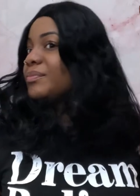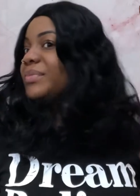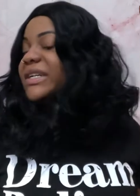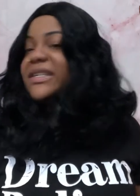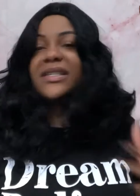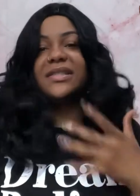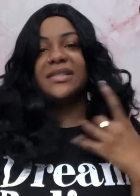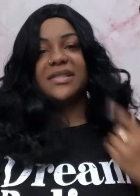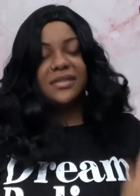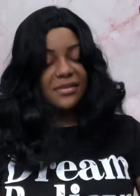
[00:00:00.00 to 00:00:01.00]
But it's
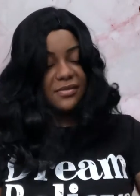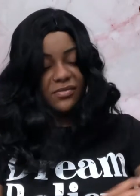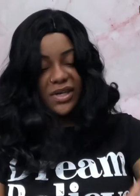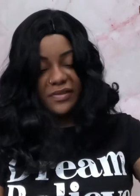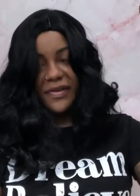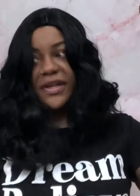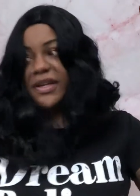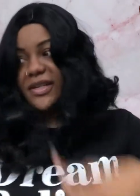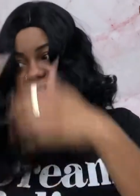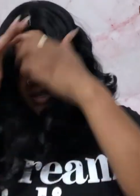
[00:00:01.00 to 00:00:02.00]
still rough
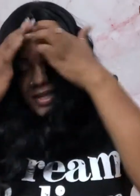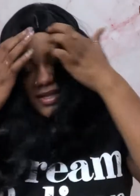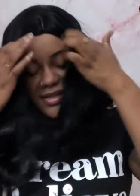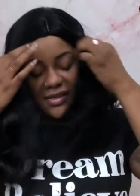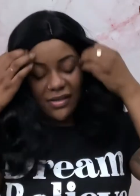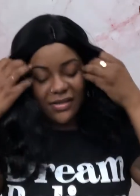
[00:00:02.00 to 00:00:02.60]
hair and